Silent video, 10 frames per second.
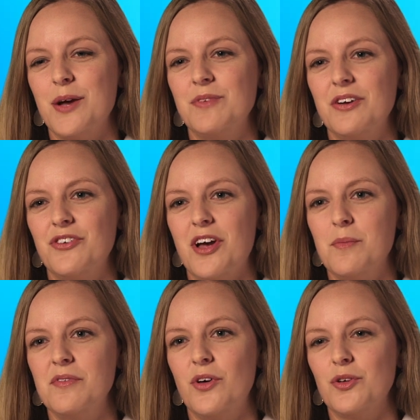I'm Dr.
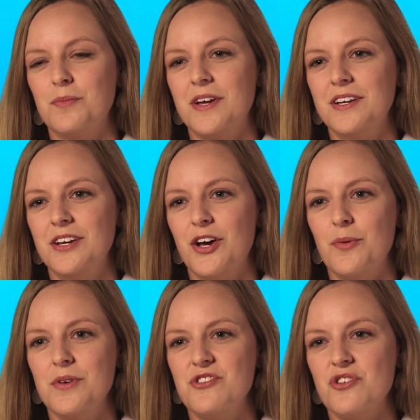Emma Volkman,
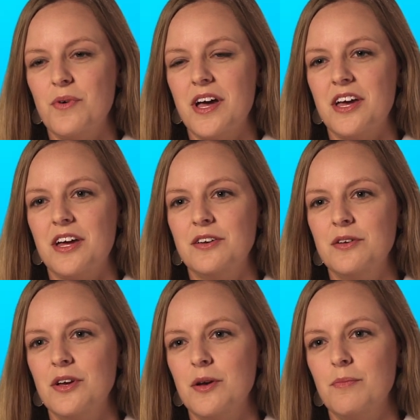
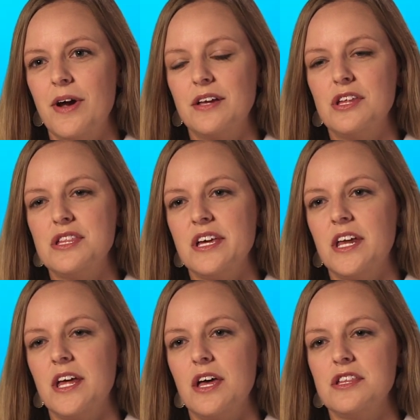OBGYN, practicing
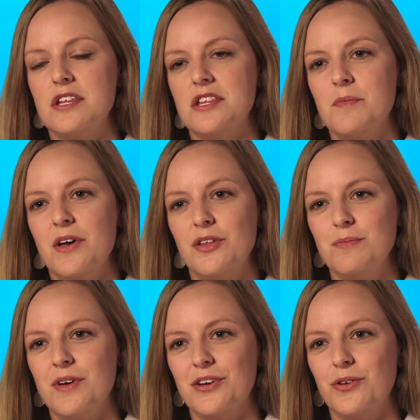at SSM
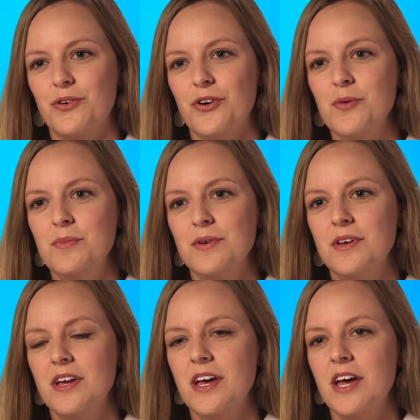Health Medical Group.
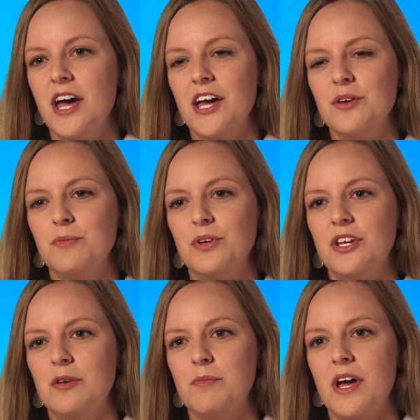I
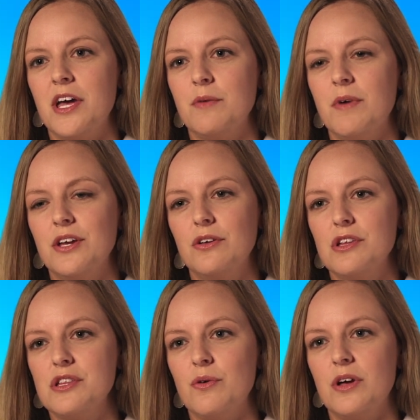completed my
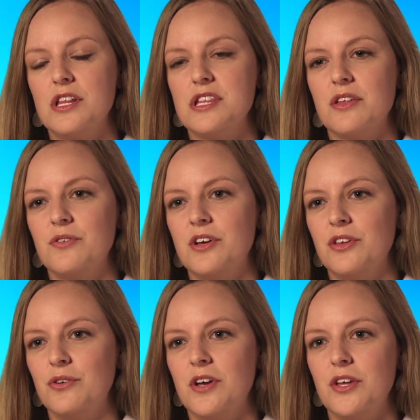medical school at Southern
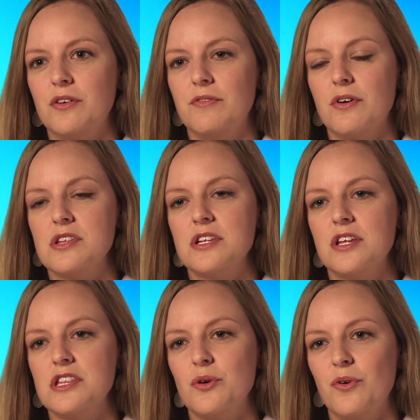Illinois
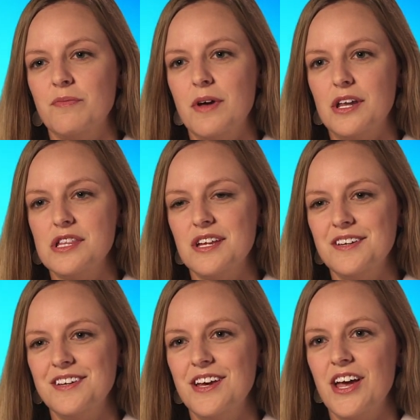University School of
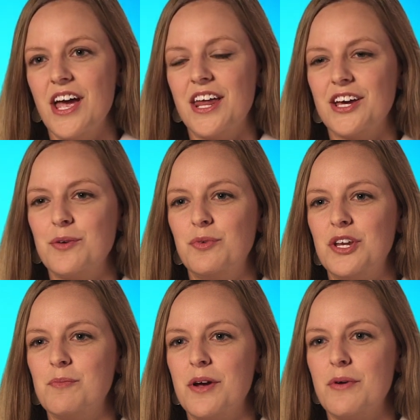Medicine, and I
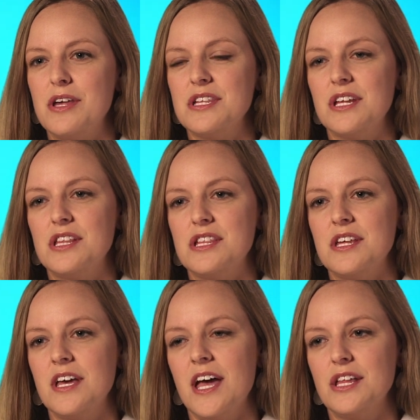completed my
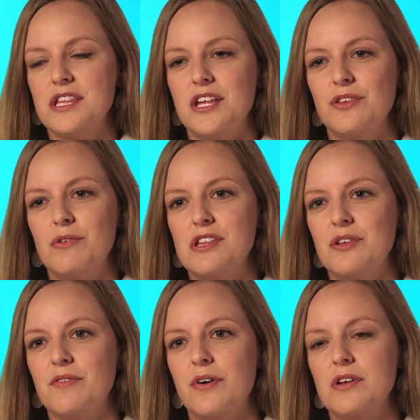residency at St.
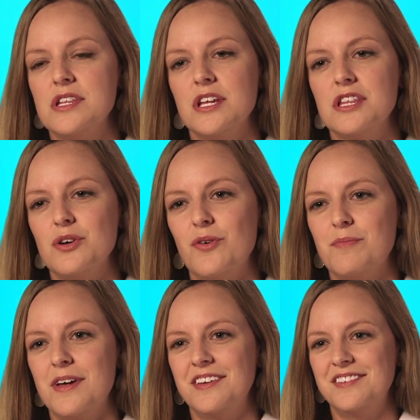Louis University School
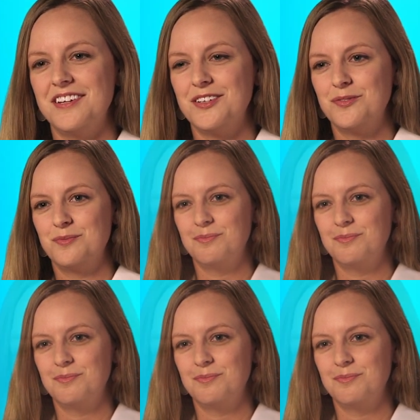of Medicine.